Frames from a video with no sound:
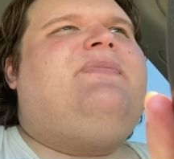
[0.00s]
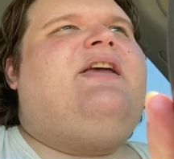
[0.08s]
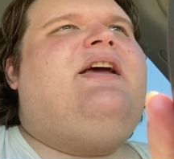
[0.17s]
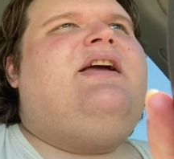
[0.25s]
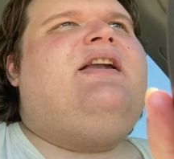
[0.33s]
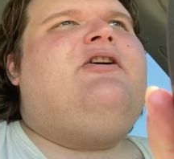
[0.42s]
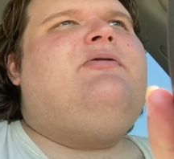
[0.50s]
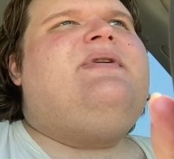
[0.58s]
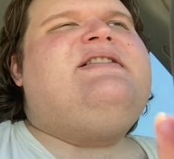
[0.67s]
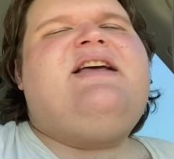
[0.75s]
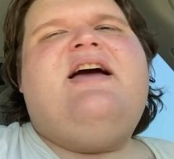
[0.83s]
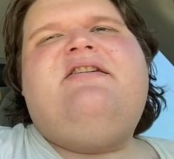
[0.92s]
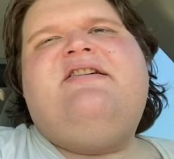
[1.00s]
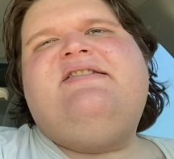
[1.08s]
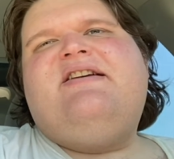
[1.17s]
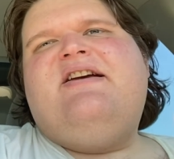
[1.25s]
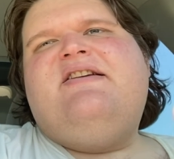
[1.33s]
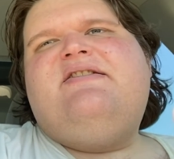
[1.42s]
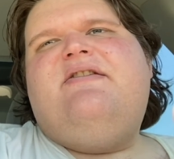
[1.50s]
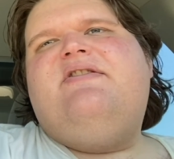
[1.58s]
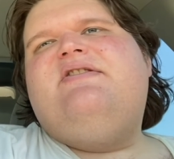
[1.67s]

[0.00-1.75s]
and I hope he's out on his ass on the